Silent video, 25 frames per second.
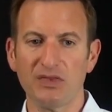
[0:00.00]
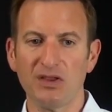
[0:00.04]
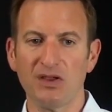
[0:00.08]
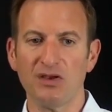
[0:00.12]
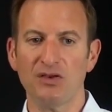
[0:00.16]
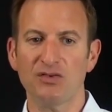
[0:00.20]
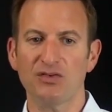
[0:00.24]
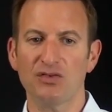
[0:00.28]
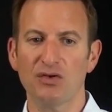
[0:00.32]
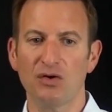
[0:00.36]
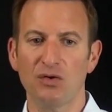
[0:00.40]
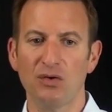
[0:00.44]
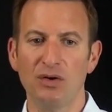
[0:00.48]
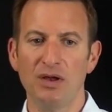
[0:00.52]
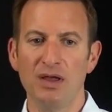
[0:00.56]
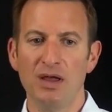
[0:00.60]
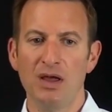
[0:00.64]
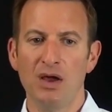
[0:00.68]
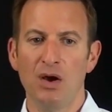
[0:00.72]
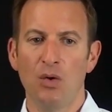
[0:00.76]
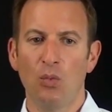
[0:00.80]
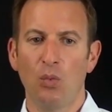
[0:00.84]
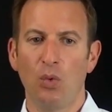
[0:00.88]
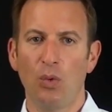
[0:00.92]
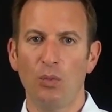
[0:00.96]
So
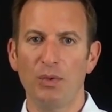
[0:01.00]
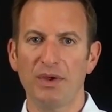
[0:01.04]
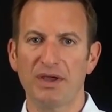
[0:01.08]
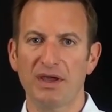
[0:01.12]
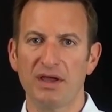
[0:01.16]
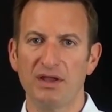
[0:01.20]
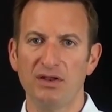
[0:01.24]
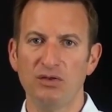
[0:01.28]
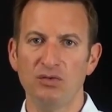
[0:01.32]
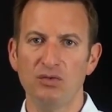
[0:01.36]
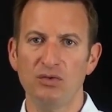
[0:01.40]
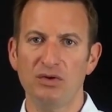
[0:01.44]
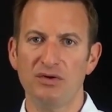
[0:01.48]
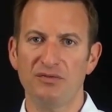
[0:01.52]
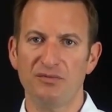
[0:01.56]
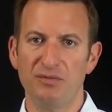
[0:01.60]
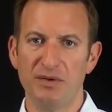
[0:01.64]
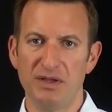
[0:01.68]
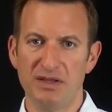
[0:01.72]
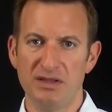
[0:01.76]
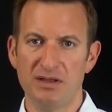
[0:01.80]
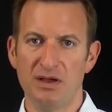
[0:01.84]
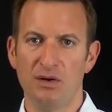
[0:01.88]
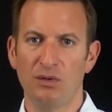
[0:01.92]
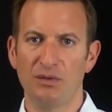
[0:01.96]
what we can do, if we
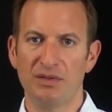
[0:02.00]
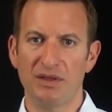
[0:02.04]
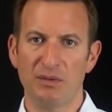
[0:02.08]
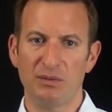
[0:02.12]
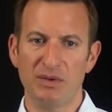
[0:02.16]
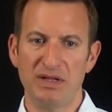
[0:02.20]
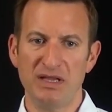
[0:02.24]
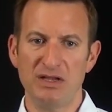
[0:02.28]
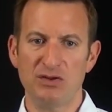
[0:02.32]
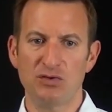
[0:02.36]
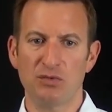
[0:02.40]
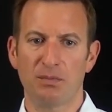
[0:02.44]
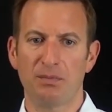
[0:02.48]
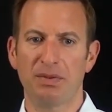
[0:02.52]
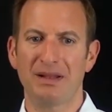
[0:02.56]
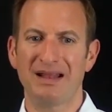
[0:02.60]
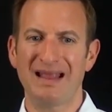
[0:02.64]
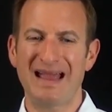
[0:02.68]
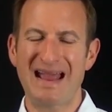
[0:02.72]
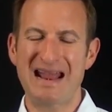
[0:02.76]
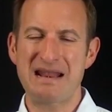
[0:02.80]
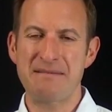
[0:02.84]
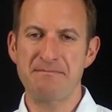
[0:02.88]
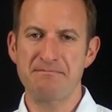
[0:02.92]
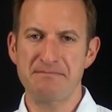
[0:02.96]
know that we need to
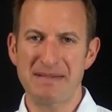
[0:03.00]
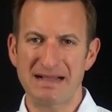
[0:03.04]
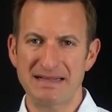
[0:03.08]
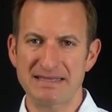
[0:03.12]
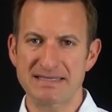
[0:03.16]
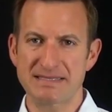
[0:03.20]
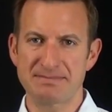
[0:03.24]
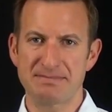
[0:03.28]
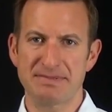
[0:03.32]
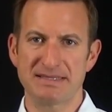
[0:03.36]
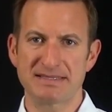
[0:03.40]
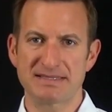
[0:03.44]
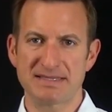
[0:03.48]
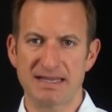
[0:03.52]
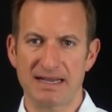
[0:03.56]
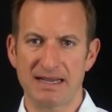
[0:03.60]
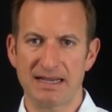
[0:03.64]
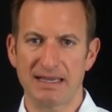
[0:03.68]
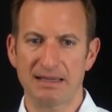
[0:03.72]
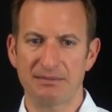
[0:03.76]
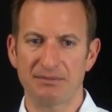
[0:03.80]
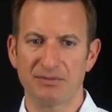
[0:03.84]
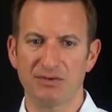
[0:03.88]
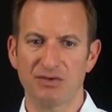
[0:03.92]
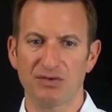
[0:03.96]
plan multiple
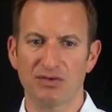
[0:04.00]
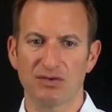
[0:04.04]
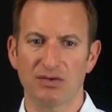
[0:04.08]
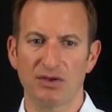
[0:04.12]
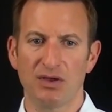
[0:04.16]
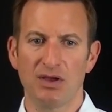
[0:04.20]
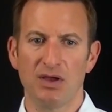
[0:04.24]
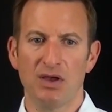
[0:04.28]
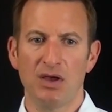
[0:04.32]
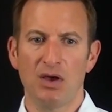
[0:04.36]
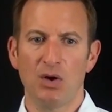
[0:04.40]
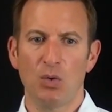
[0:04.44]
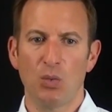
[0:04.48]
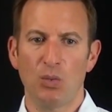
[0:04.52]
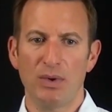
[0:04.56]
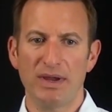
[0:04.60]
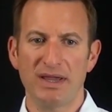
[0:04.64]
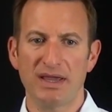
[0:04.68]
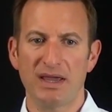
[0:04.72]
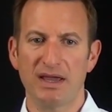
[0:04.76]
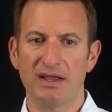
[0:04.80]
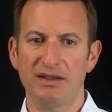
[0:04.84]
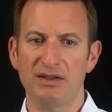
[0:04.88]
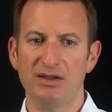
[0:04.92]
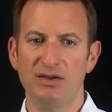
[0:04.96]
times, we
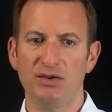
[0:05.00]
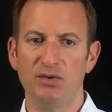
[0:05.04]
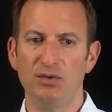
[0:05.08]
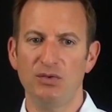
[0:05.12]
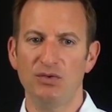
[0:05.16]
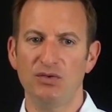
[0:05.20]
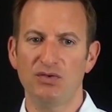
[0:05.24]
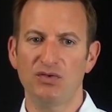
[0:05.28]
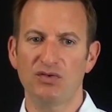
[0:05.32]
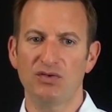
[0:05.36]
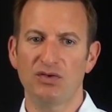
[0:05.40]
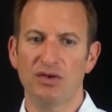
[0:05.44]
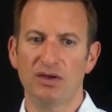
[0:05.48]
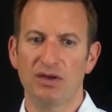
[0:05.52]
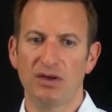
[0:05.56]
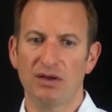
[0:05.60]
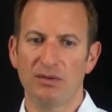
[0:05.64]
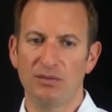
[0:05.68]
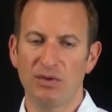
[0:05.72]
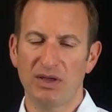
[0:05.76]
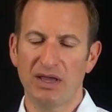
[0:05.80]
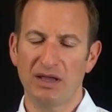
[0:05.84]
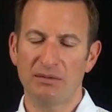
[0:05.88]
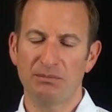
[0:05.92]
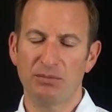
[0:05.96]
can
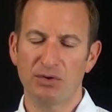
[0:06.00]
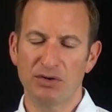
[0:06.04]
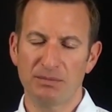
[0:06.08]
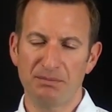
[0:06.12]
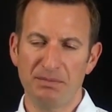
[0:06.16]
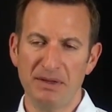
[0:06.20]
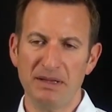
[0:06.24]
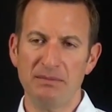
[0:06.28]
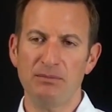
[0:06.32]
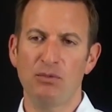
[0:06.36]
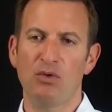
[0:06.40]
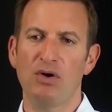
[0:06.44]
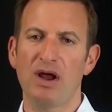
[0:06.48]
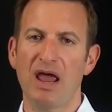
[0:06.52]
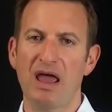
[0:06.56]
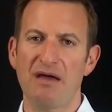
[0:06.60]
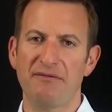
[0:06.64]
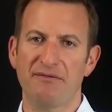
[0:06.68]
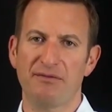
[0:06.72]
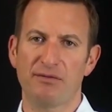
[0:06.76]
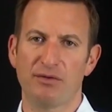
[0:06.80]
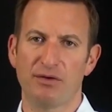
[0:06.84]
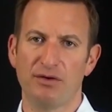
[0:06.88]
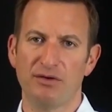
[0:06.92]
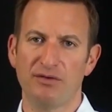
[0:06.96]
put a bit more
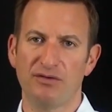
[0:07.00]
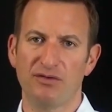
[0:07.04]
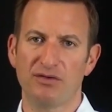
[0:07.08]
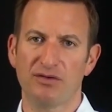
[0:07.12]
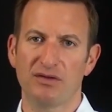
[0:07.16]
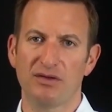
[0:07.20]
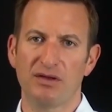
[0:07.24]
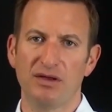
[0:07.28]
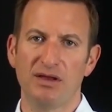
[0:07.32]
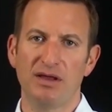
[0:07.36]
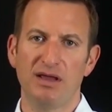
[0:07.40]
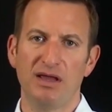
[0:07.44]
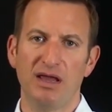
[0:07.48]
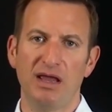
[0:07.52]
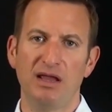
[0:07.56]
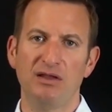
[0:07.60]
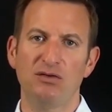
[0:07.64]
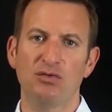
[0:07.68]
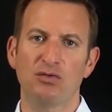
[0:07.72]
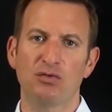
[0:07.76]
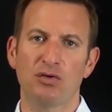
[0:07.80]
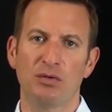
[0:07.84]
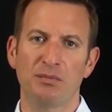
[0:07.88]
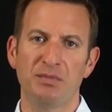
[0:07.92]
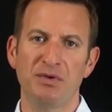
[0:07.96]
effort
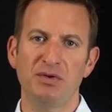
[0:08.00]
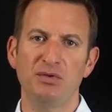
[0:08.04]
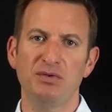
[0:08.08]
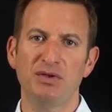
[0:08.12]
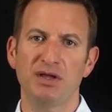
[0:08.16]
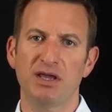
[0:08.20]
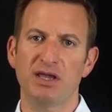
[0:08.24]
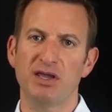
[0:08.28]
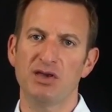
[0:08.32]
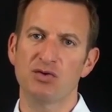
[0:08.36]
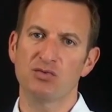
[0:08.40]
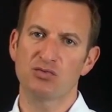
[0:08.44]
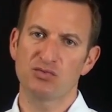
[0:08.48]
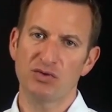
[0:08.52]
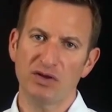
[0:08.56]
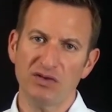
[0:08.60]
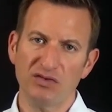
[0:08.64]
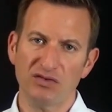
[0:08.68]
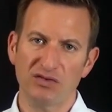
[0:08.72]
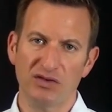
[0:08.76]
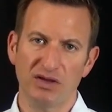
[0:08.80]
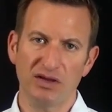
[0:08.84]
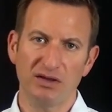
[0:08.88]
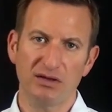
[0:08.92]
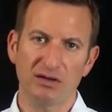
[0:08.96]
into computing a
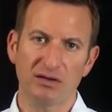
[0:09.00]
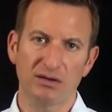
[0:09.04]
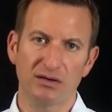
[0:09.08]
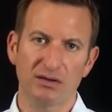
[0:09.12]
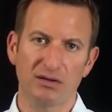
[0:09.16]
heuristic